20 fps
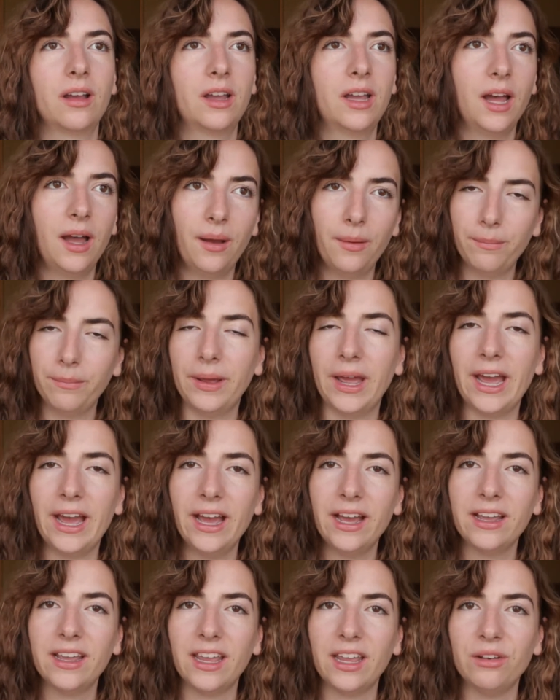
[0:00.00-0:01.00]
come
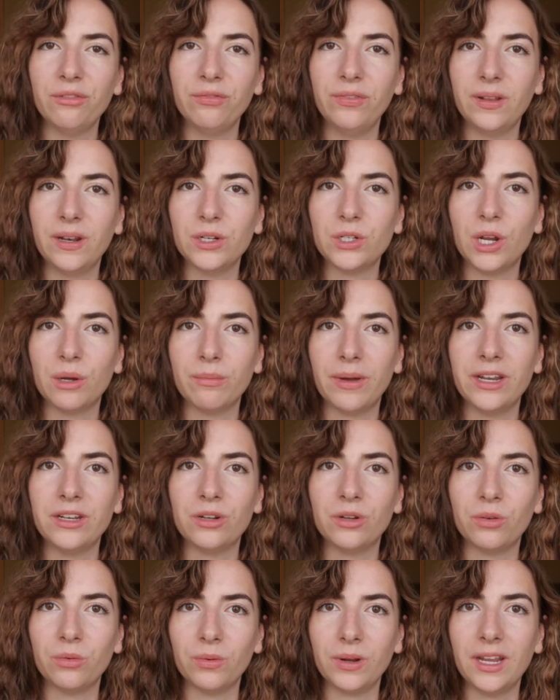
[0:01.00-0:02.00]
back and finish up my
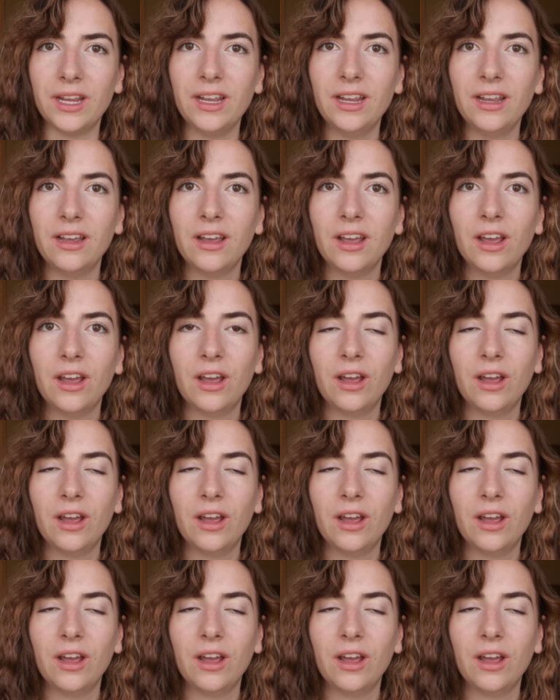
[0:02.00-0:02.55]
degree,